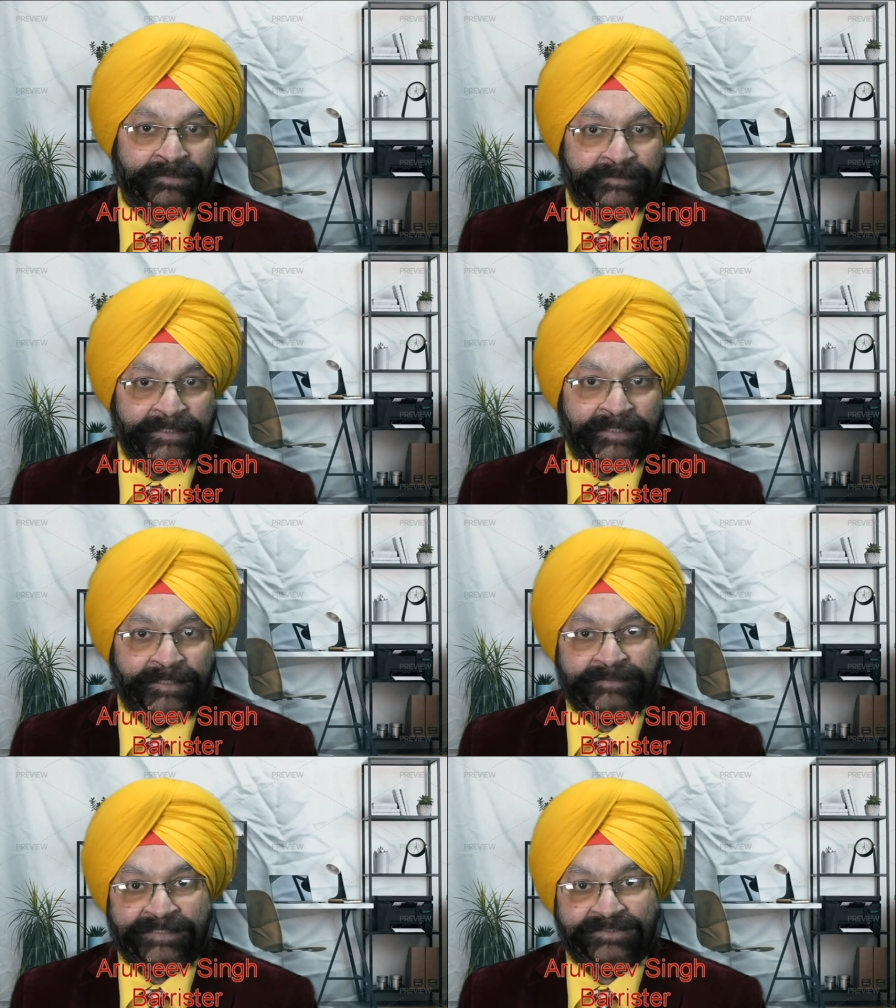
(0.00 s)
they
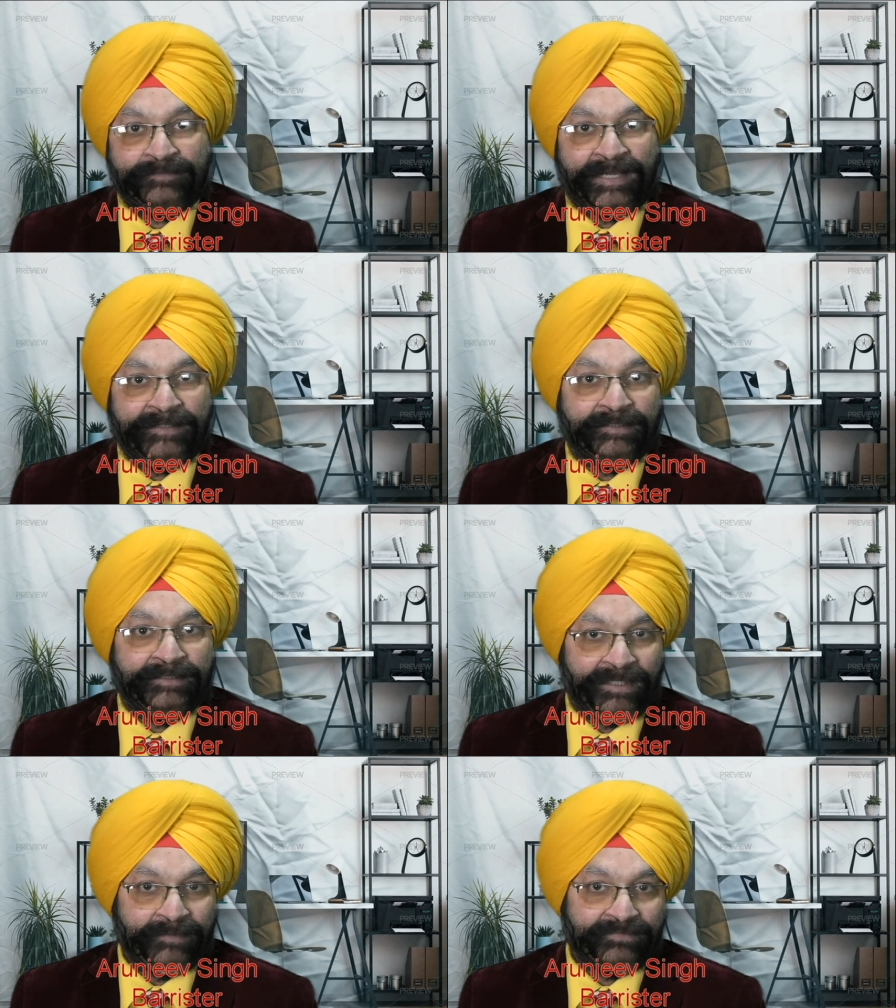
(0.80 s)
address by the
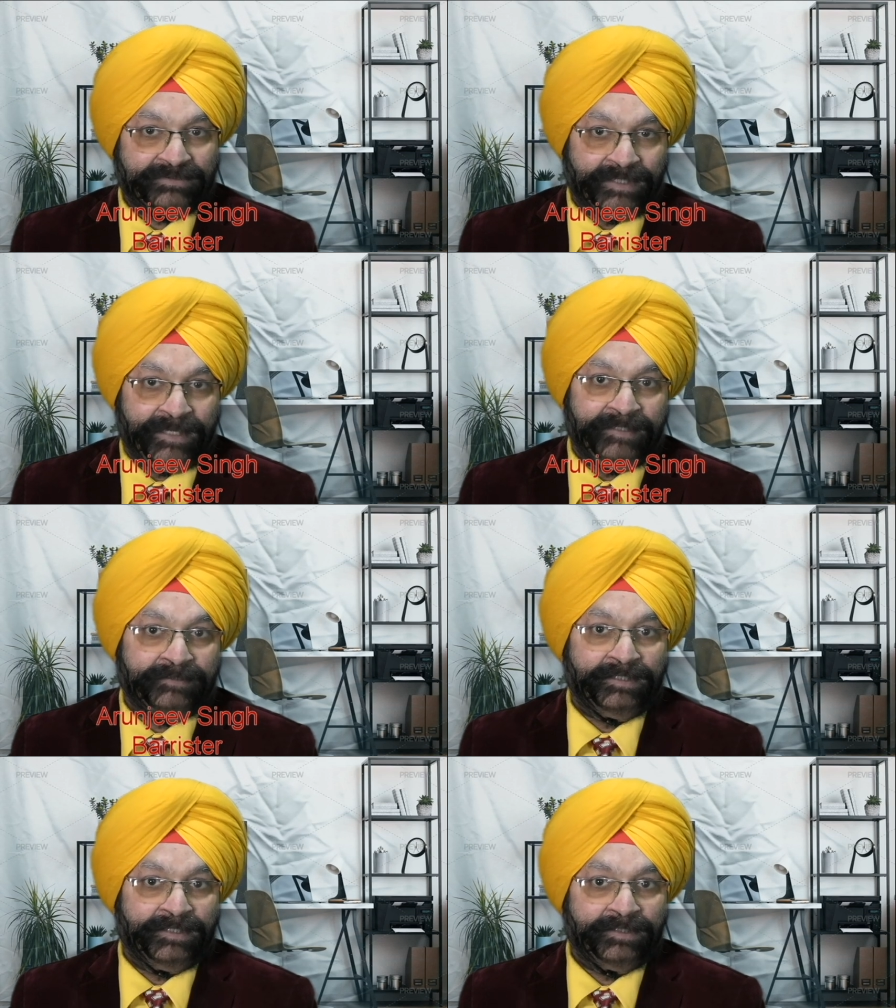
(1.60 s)
names,
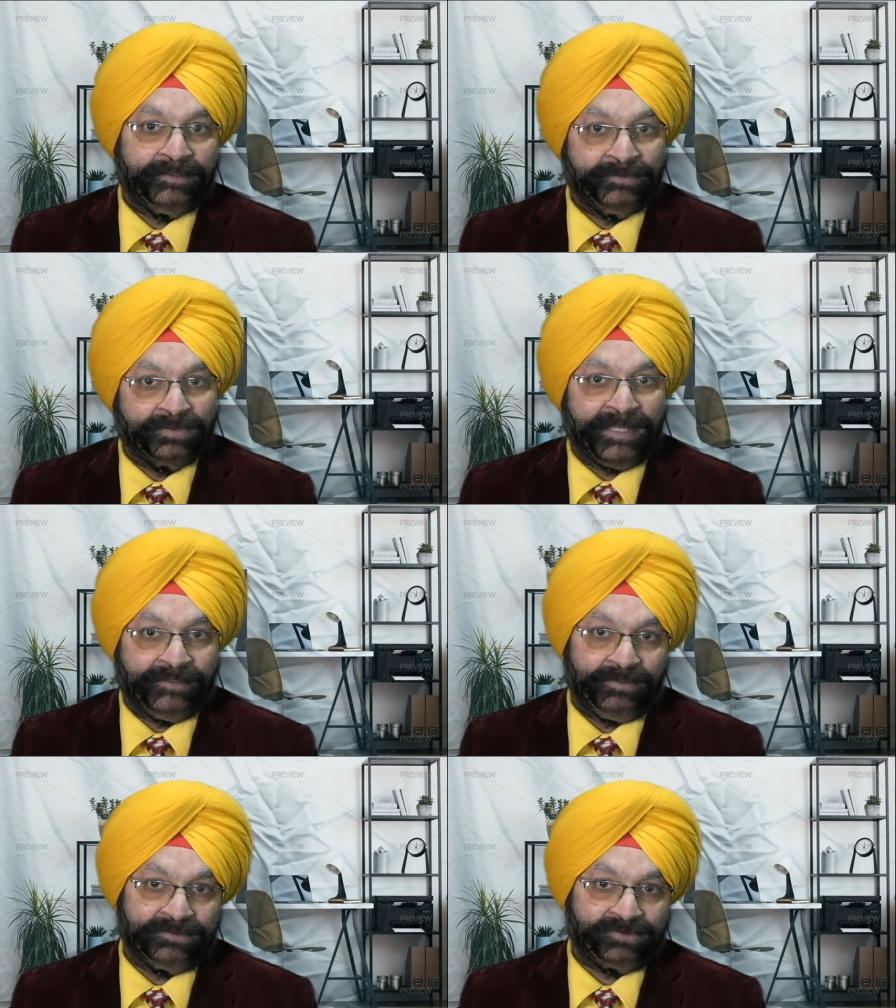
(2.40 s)
and you
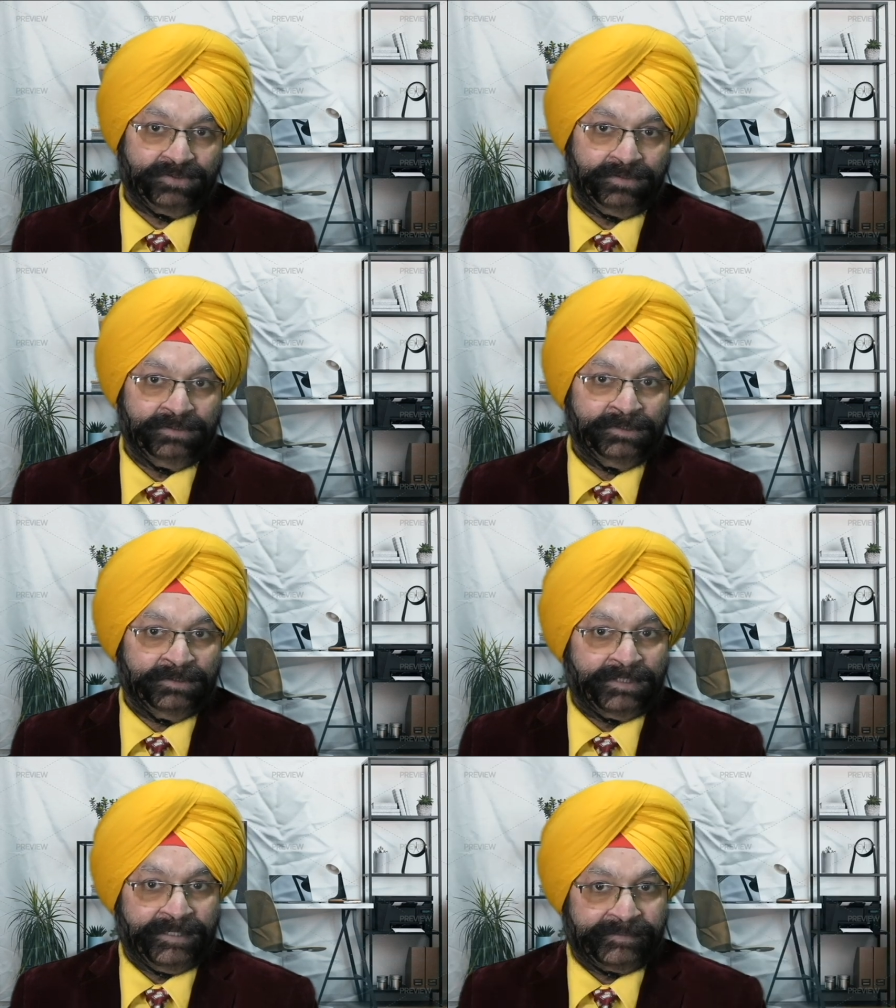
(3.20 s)
can also
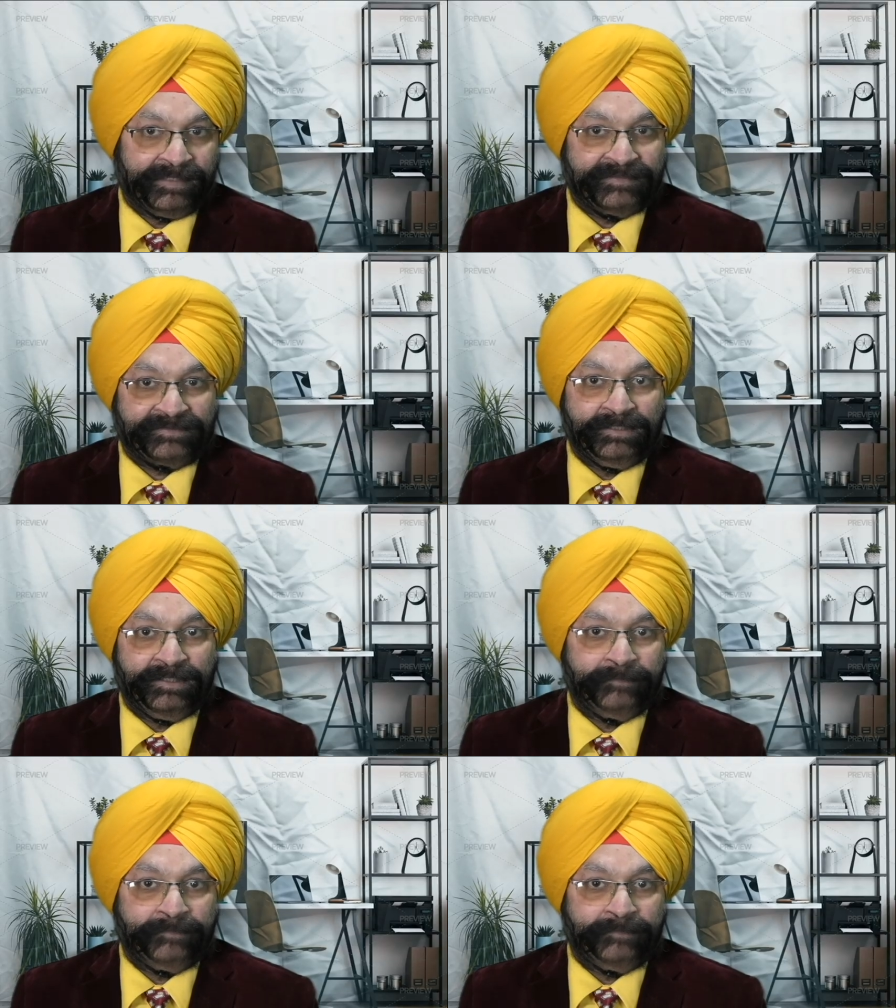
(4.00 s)
address